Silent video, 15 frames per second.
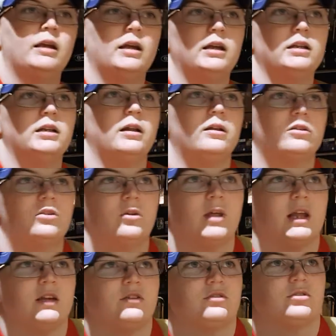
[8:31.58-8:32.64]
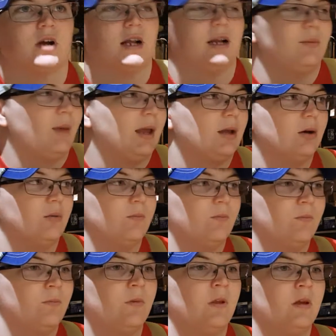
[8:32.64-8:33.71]
and so they try to make
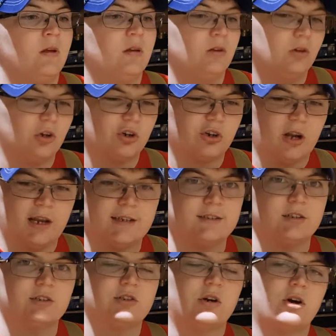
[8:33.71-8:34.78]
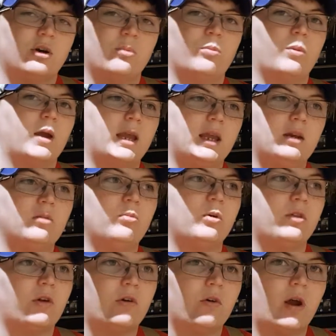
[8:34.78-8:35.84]
them look nice and sharp by hitting them
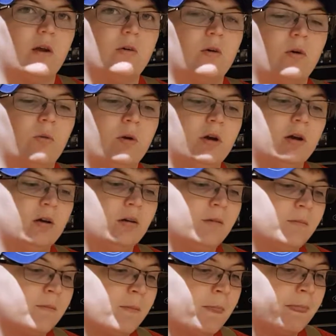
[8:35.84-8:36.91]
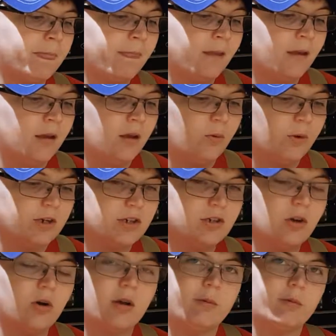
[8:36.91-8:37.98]
with a grinding wheel, which,
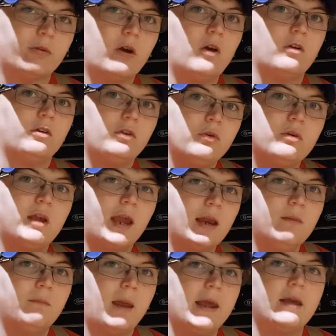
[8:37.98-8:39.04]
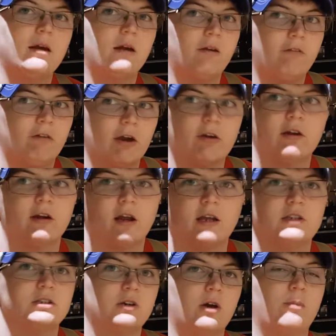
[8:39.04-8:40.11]
don't get me wrong, you can make a very
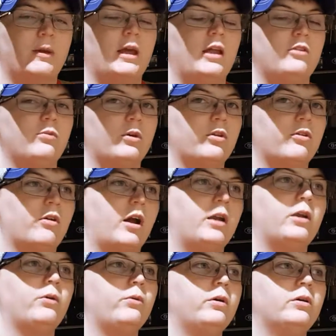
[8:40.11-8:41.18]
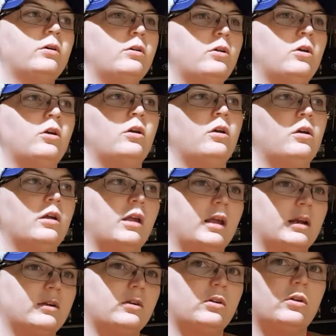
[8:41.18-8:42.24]
nice sharp edge with a grinding wheel
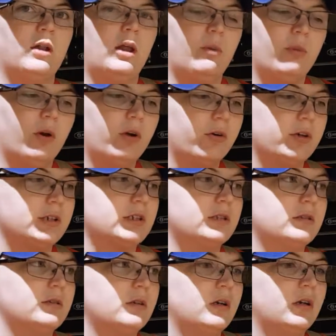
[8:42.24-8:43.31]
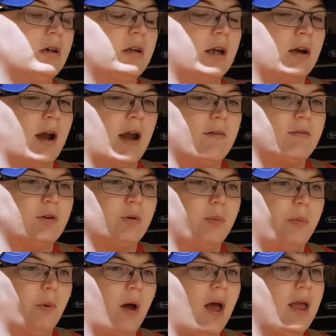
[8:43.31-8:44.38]
and a little elbow grease thereafter,
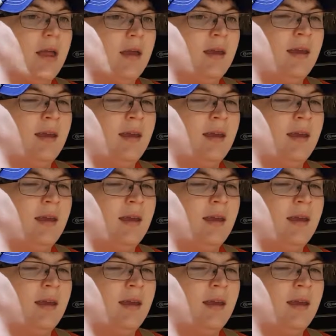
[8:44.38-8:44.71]
but